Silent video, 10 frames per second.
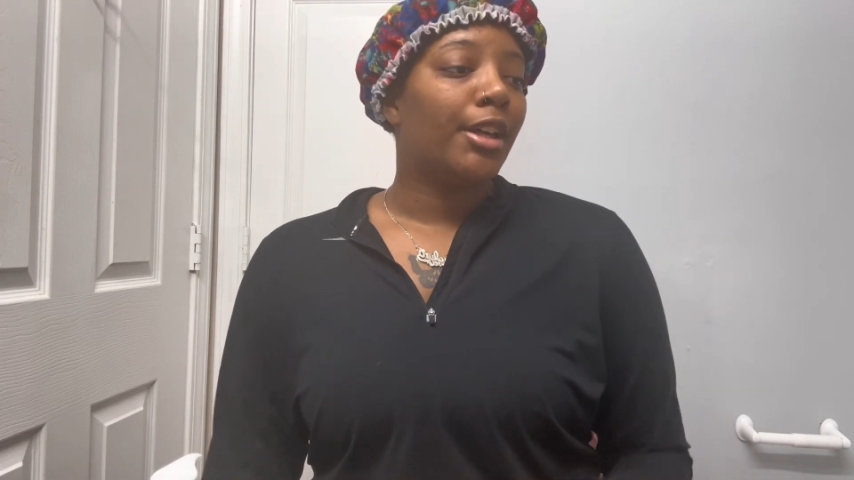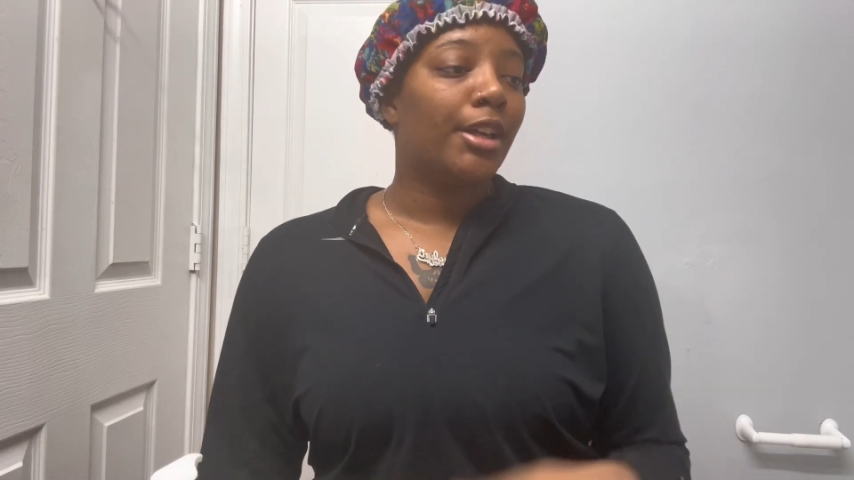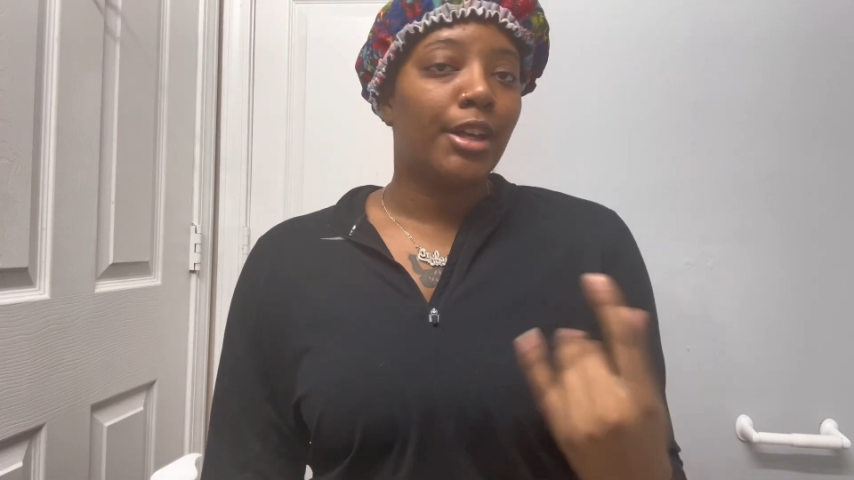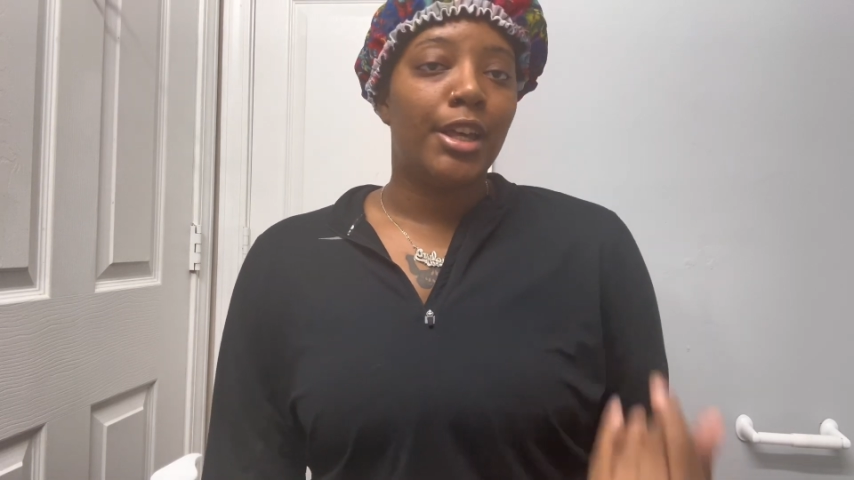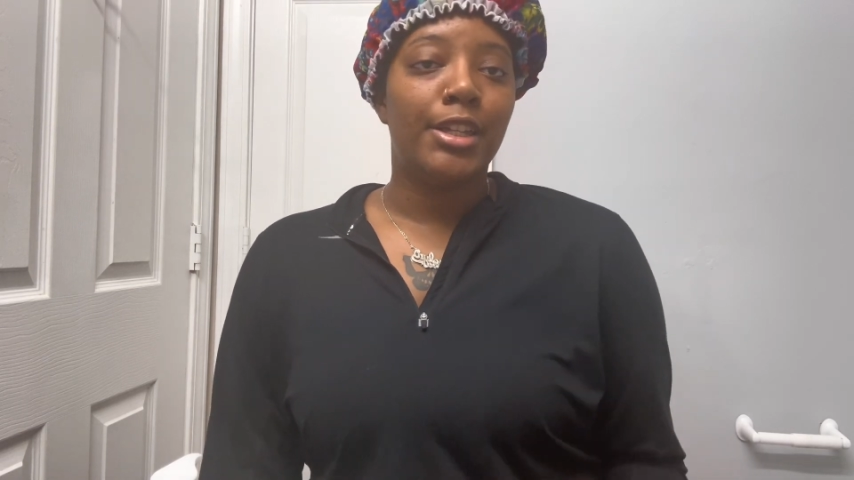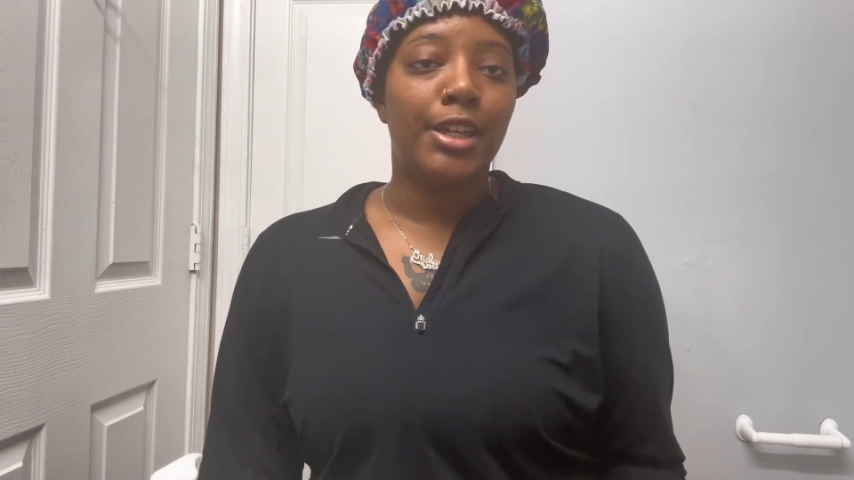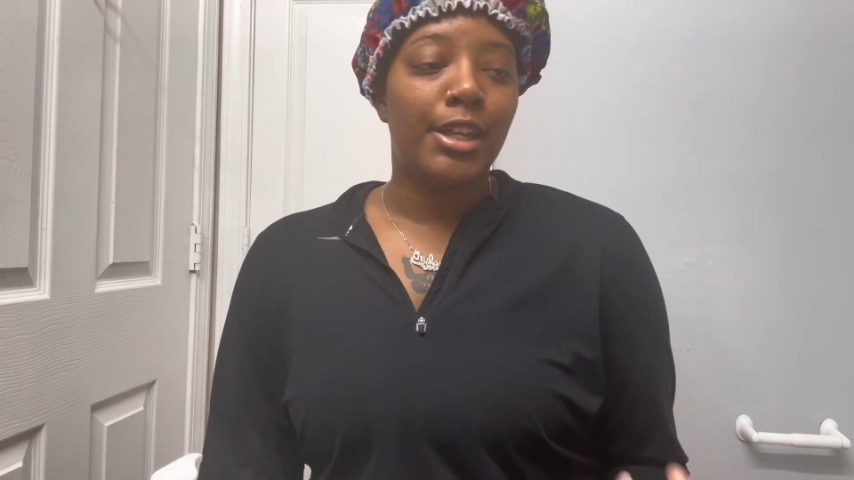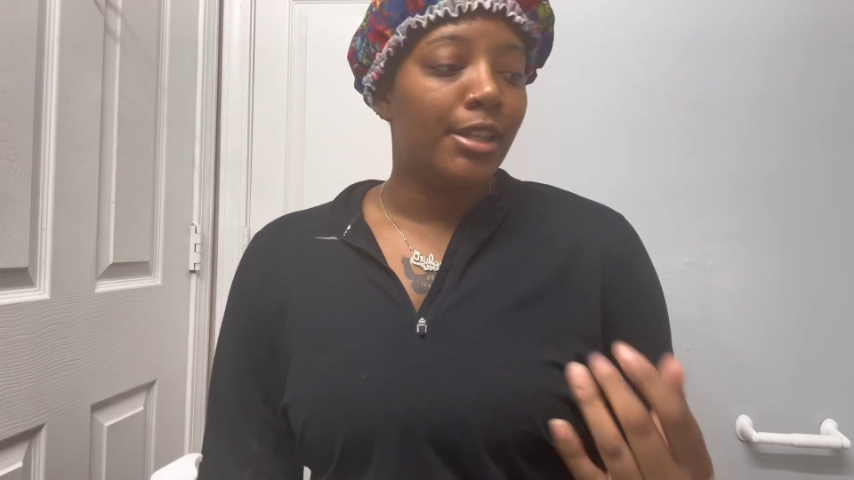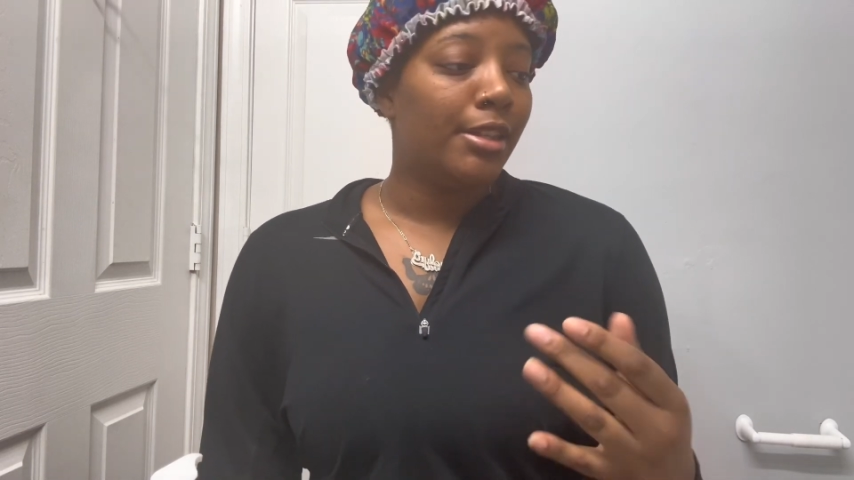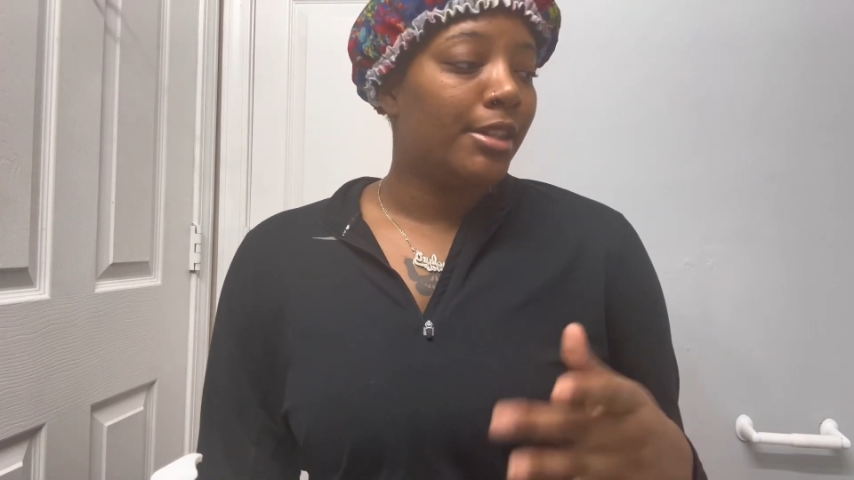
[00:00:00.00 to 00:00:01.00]

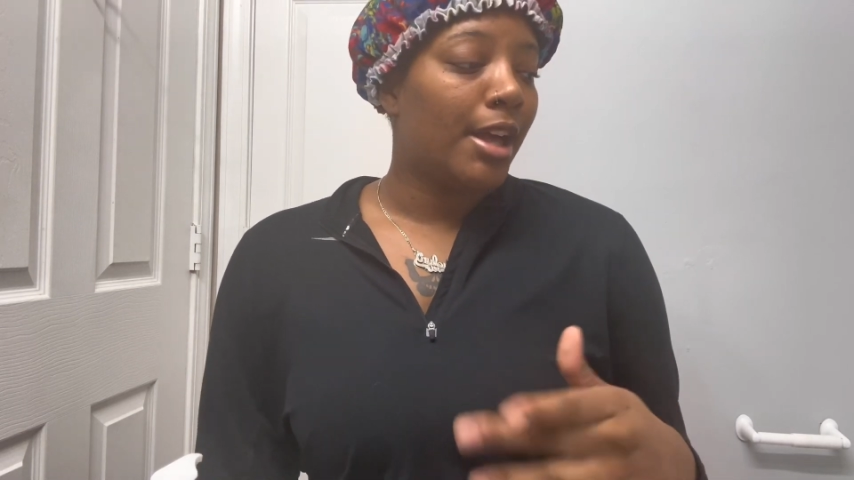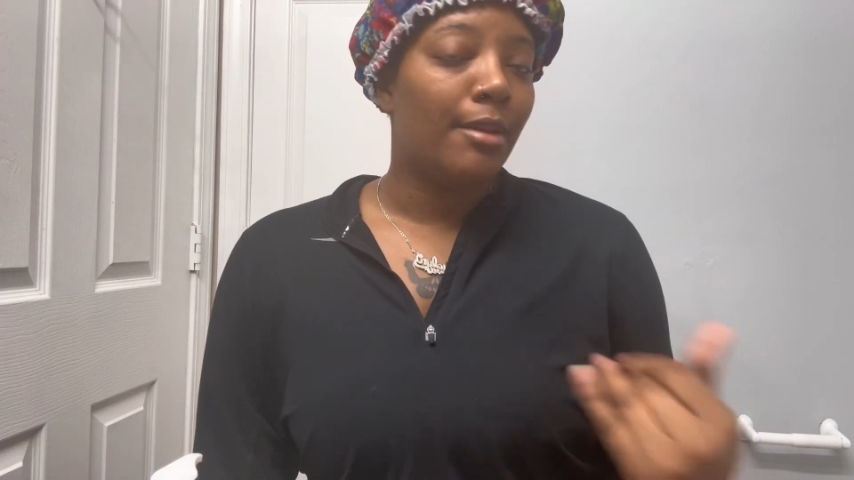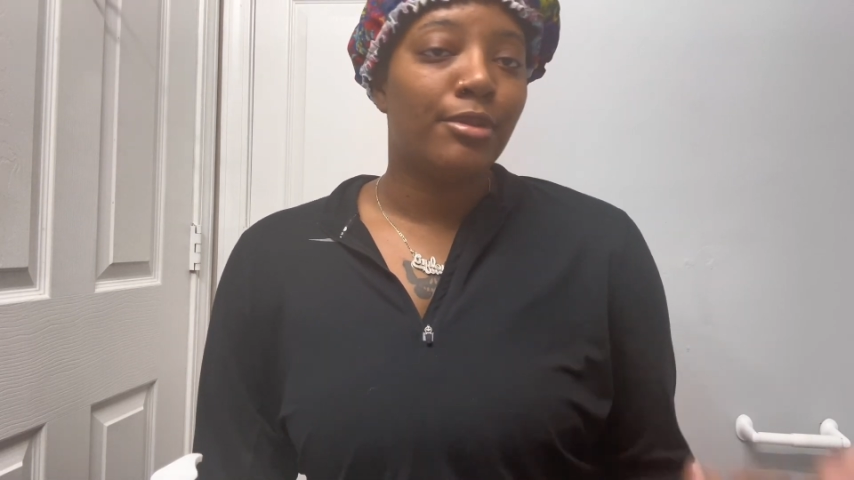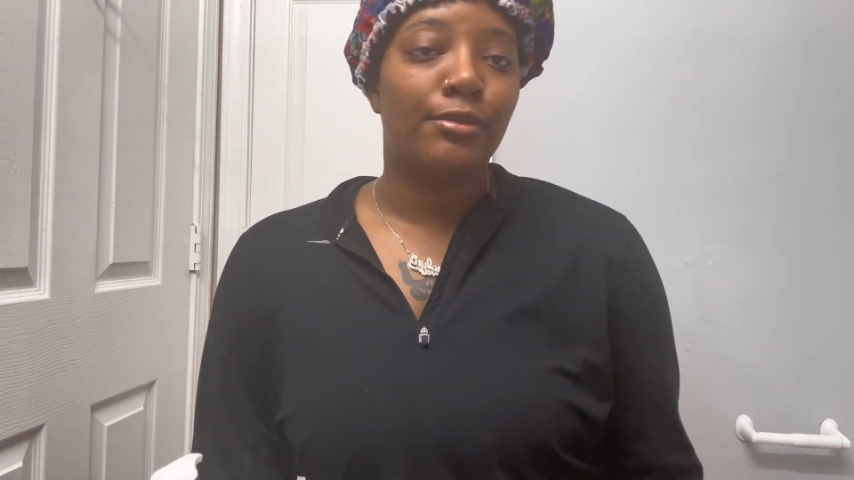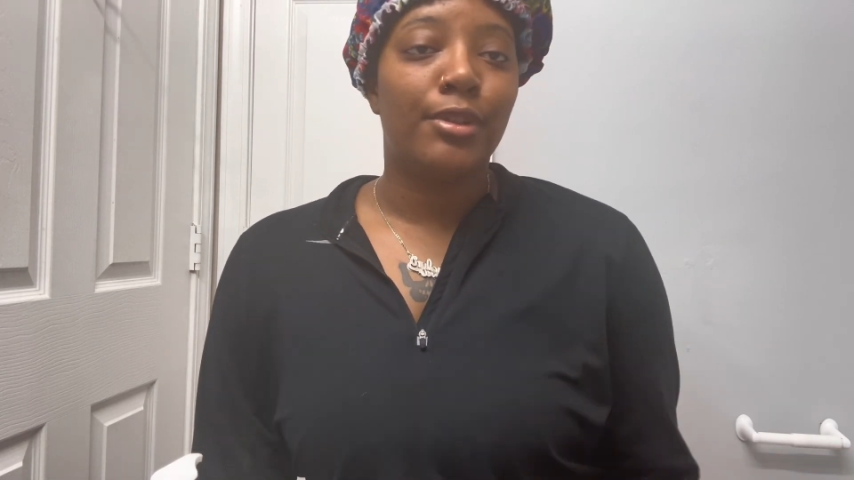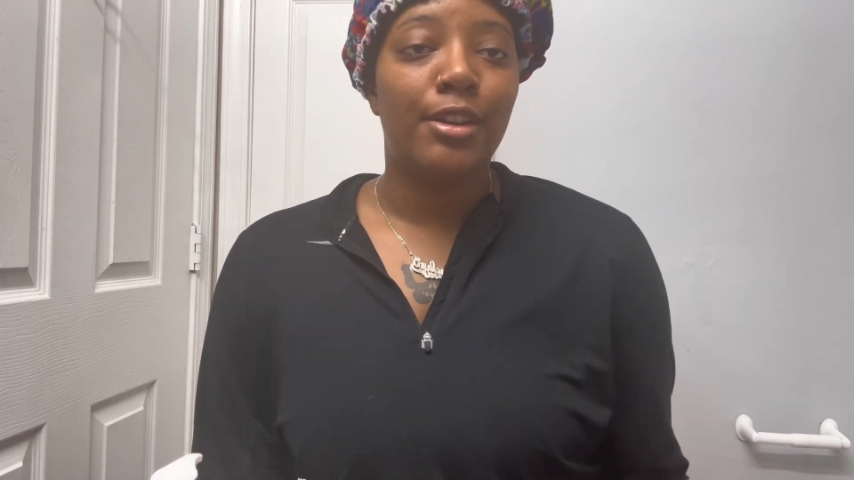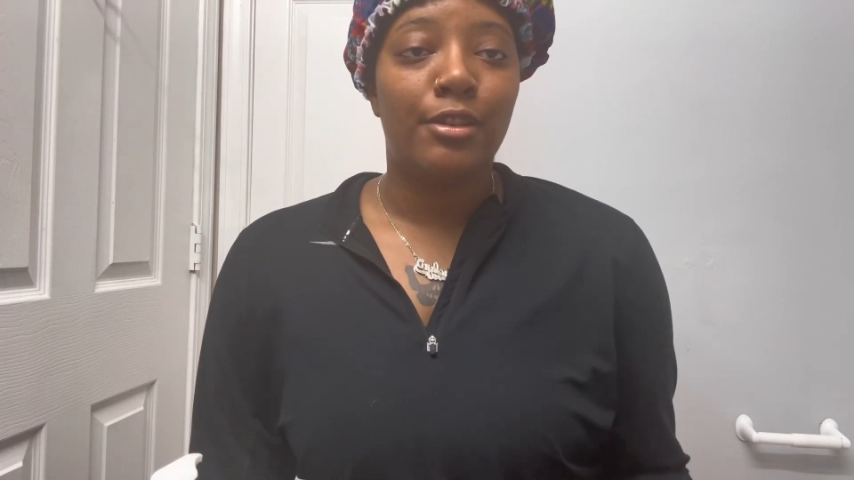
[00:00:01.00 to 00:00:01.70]
cousin times three